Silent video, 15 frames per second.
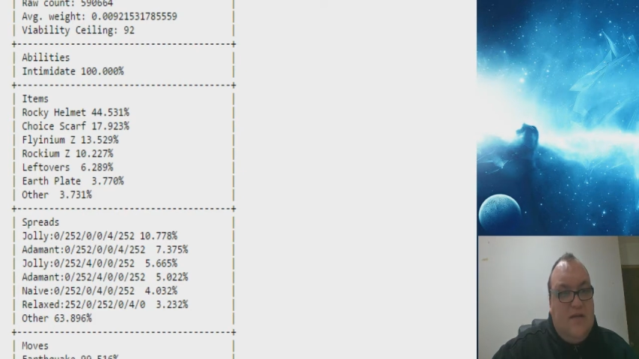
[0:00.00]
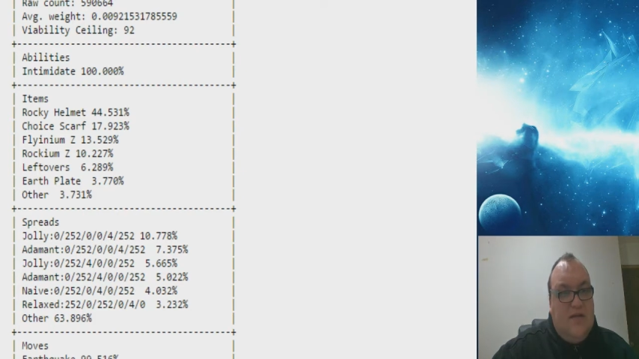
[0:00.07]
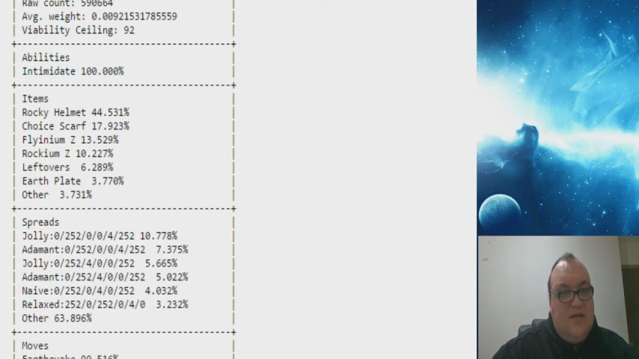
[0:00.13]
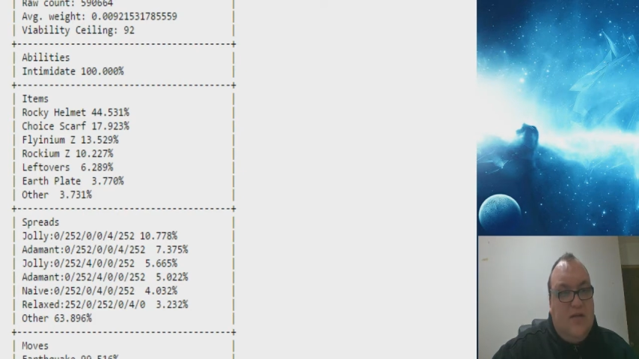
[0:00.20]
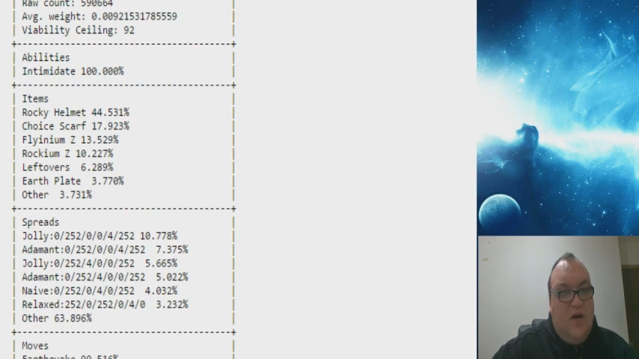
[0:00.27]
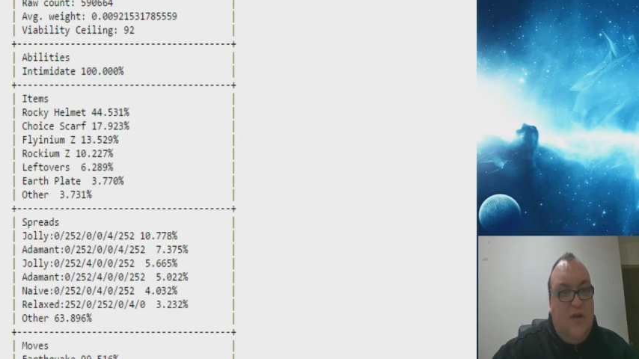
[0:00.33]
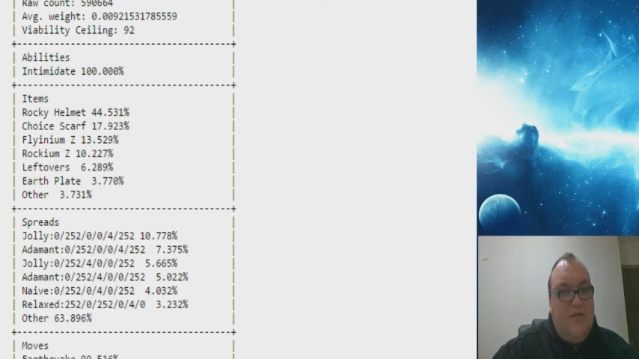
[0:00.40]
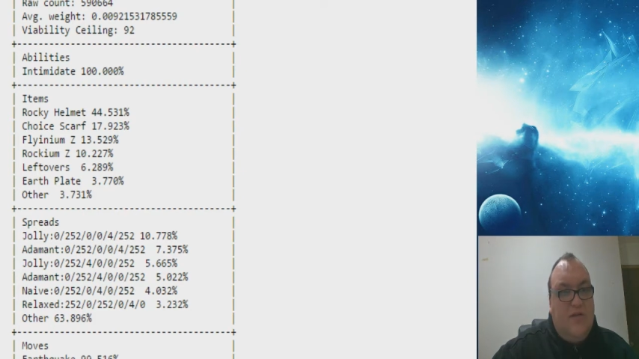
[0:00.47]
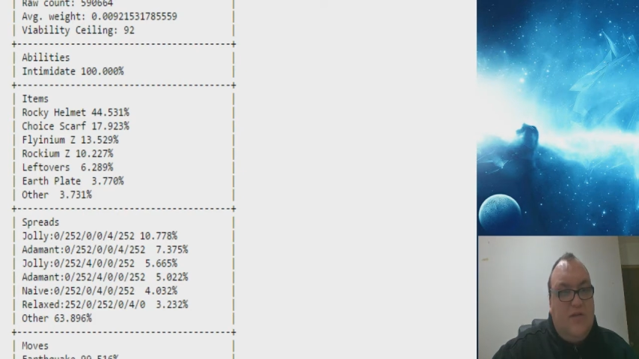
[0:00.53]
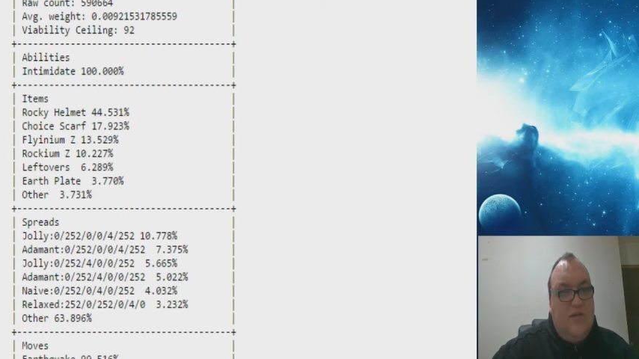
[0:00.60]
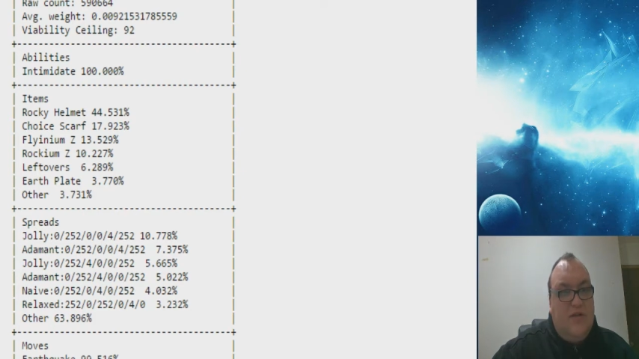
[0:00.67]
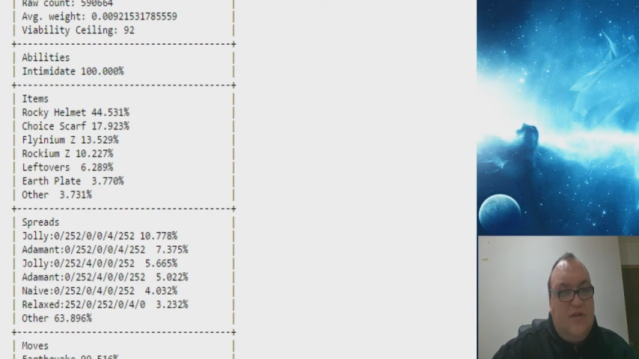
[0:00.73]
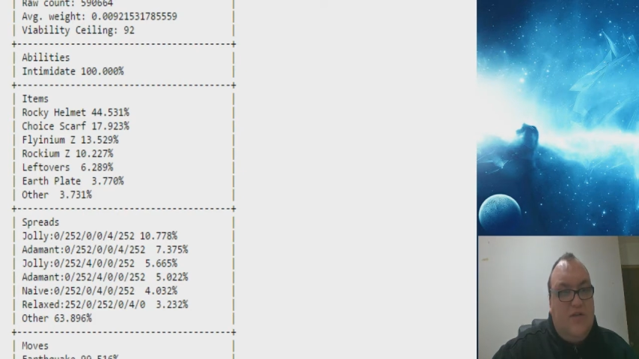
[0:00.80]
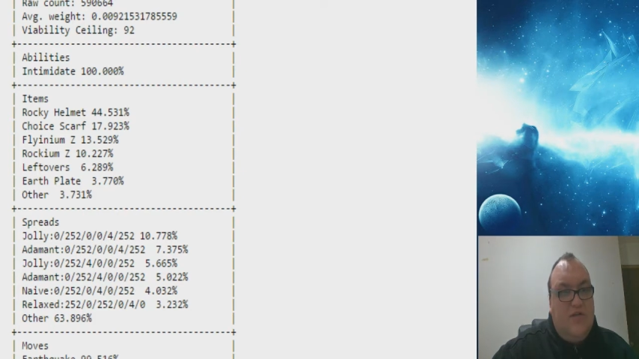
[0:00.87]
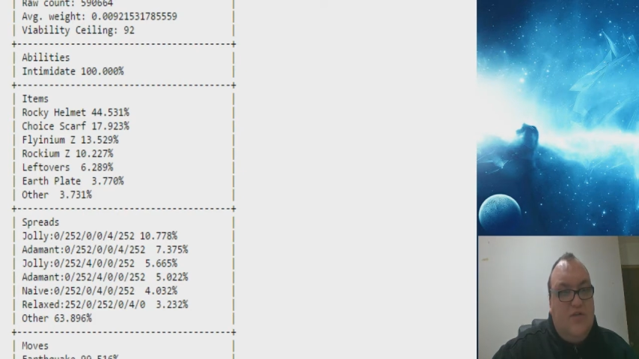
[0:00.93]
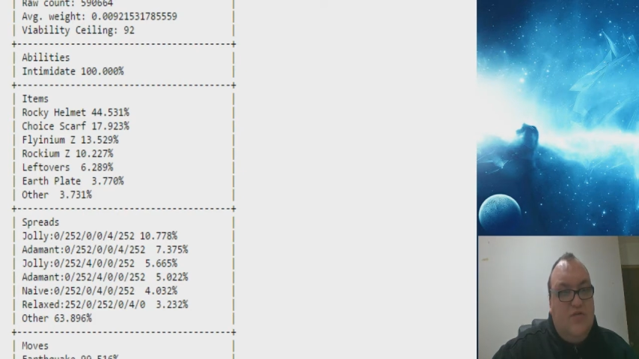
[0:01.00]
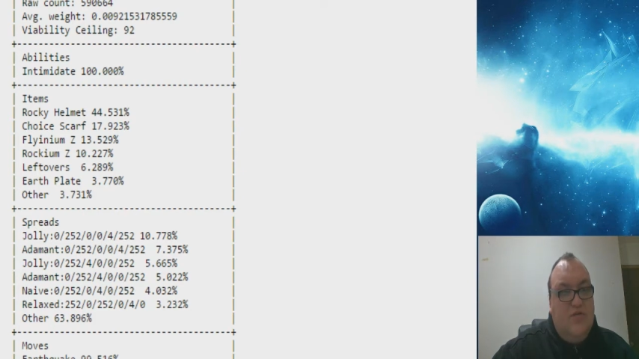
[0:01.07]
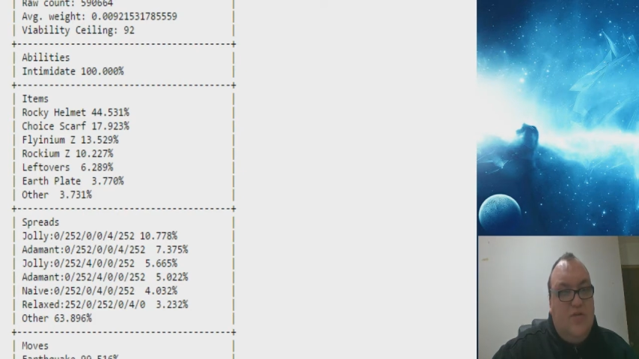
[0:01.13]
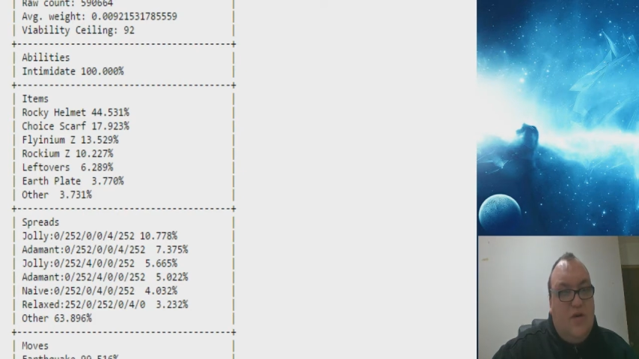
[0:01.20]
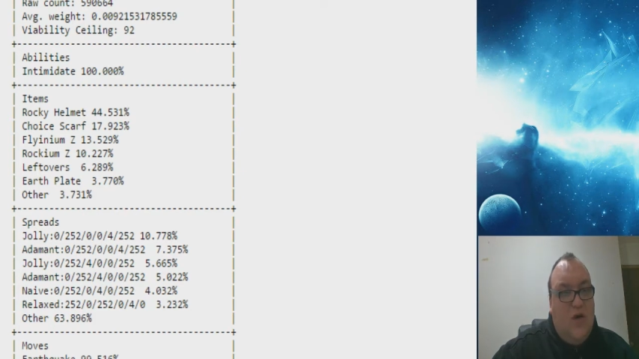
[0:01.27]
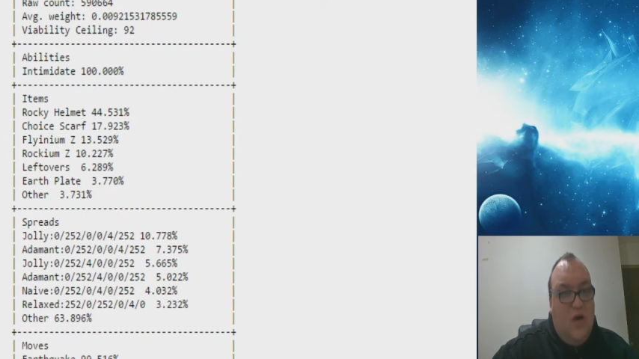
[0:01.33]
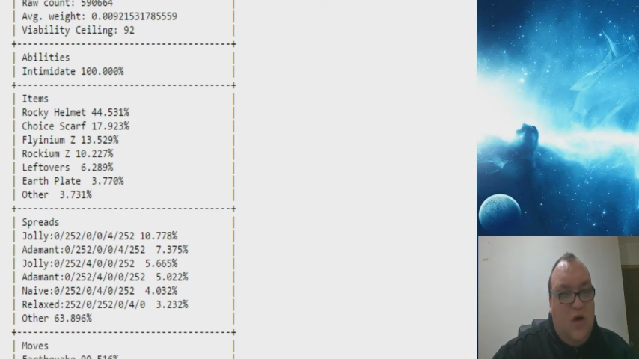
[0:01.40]
is obviously
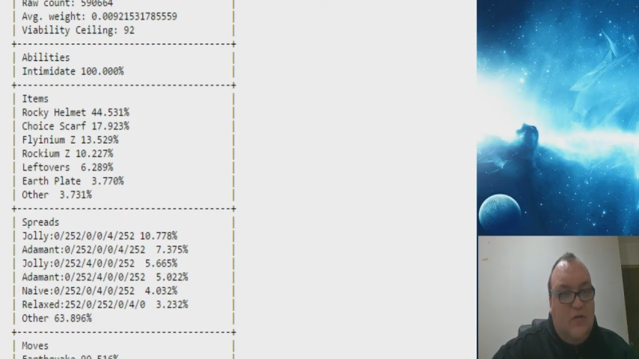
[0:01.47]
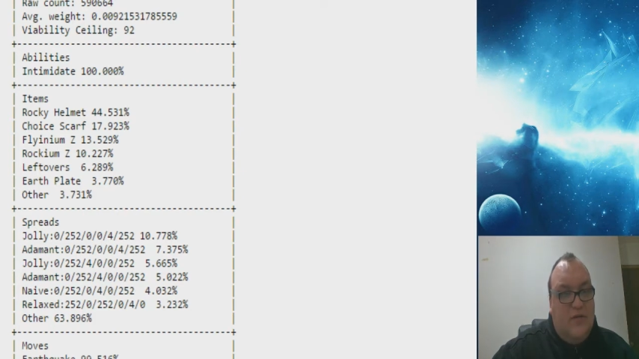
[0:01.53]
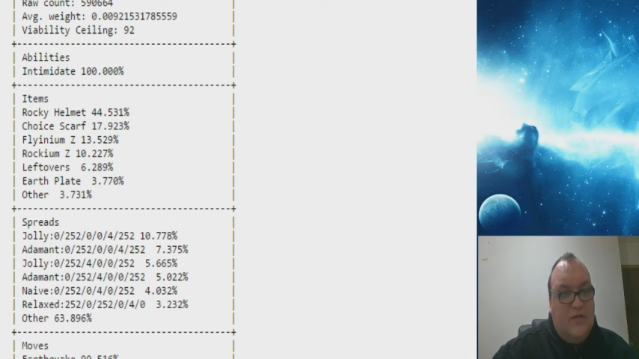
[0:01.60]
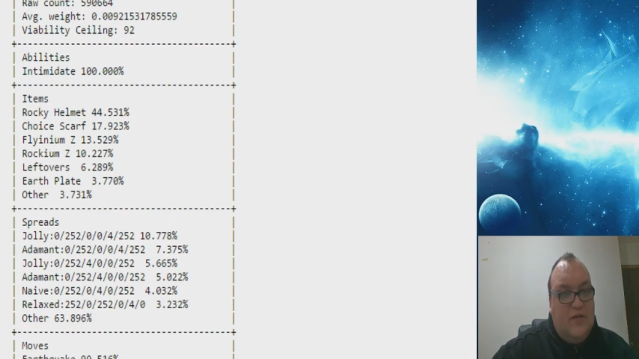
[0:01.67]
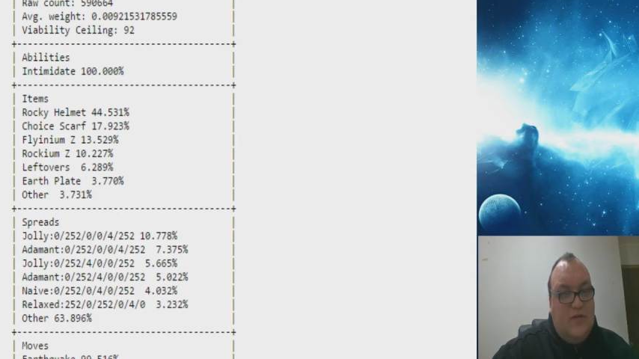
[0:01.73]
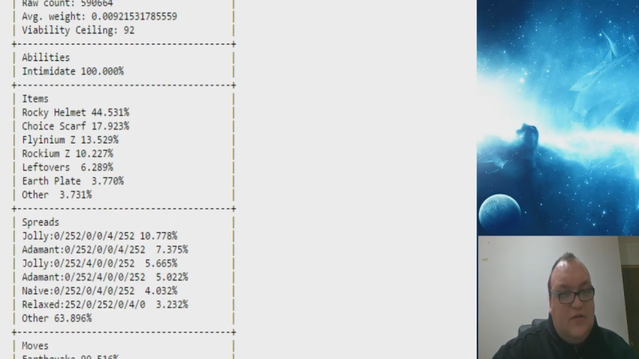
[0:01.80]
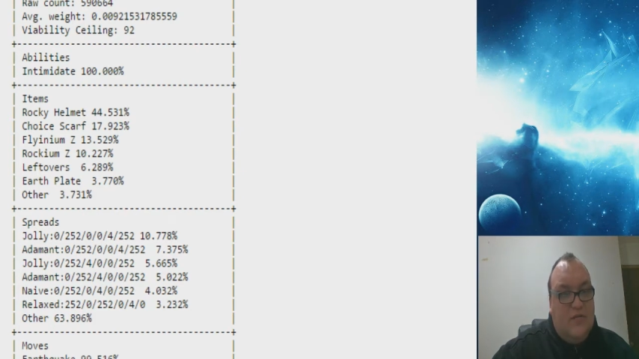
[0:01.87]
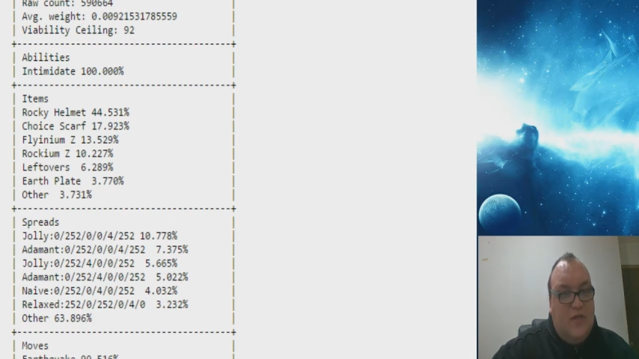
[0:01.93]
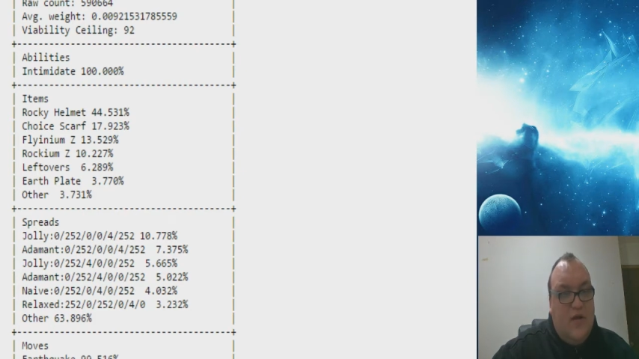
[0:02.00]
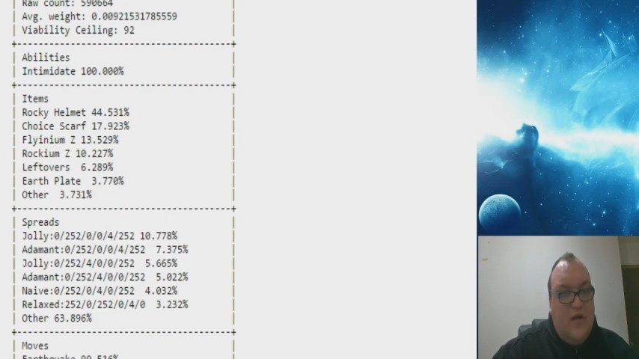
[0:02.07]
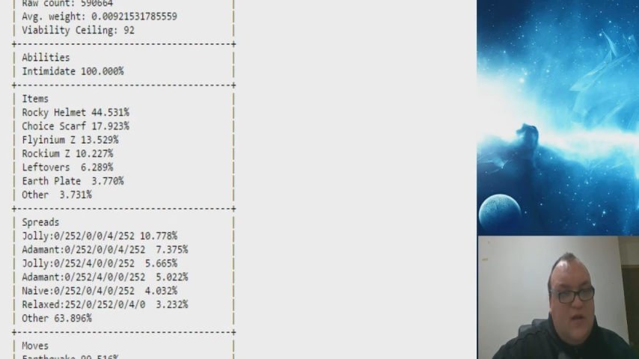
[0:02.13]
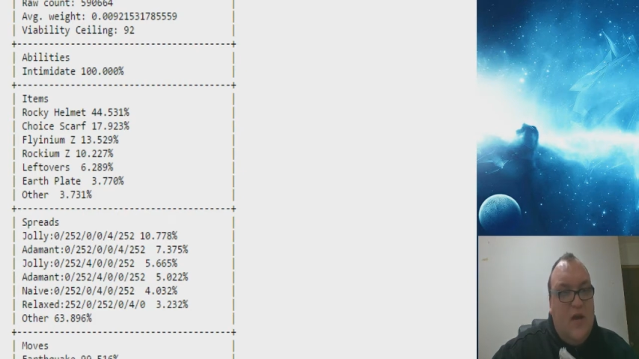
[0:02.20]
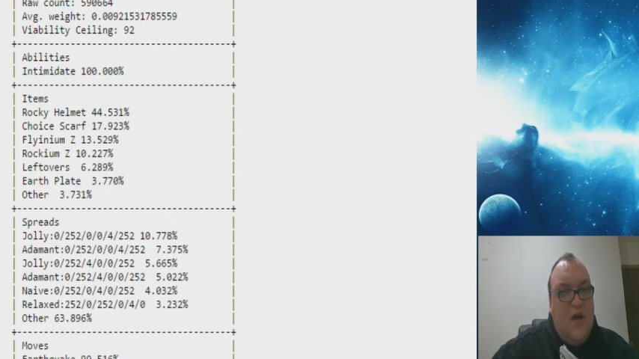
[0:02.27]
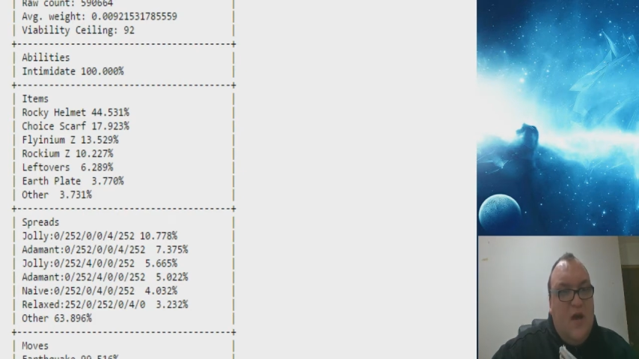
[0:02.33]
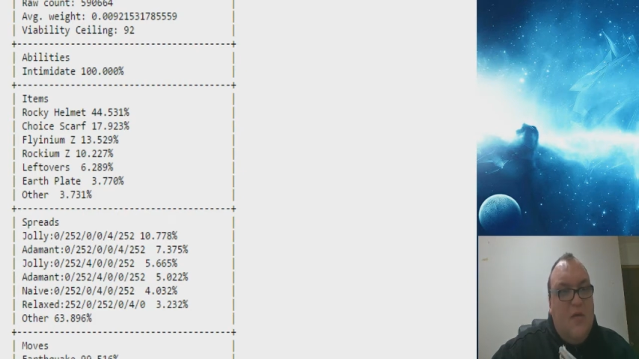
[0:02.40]
to run